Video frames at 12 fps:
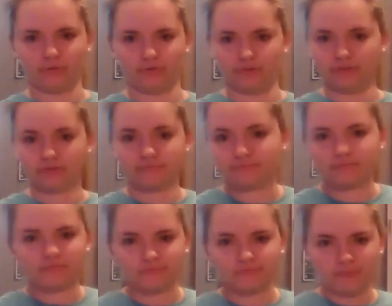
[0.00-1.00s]
or
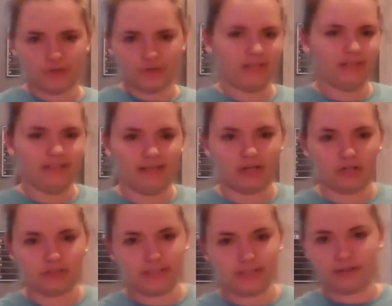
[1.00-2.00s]
forget the egg
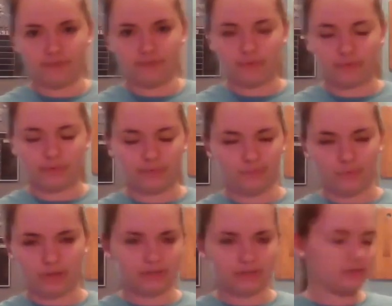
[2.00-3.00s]
altogether if you
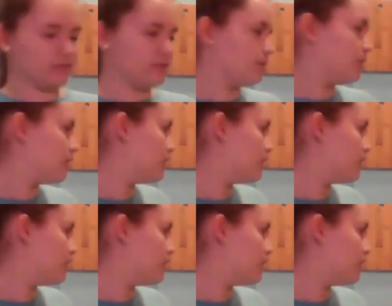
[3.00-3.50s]
want to.